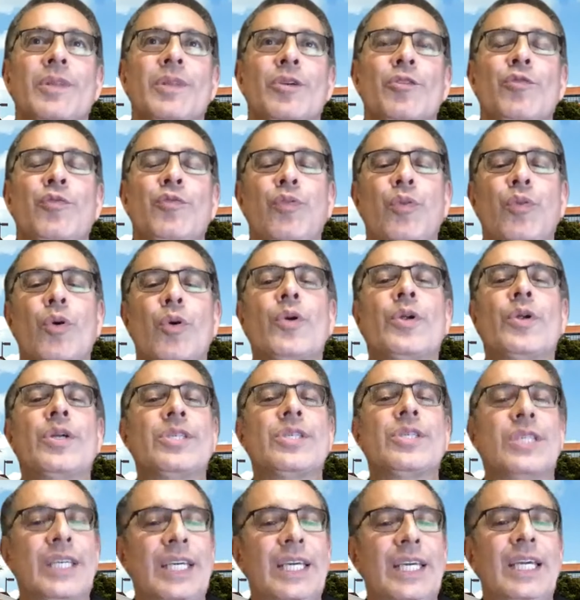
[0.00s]
Florida is
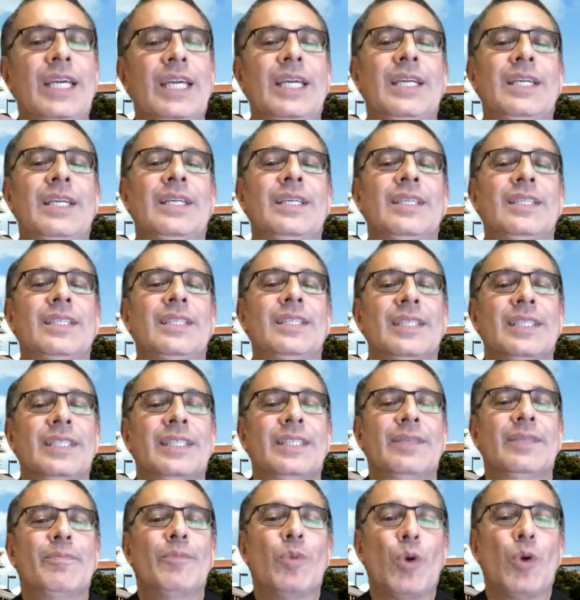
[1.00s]
a key
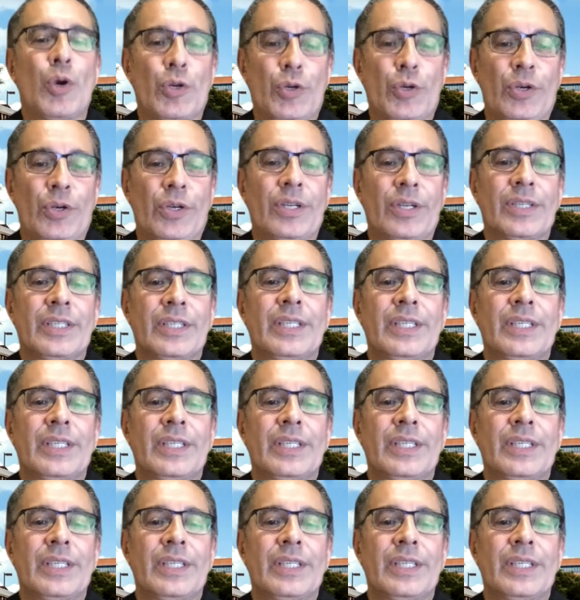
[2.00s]
uh, marker.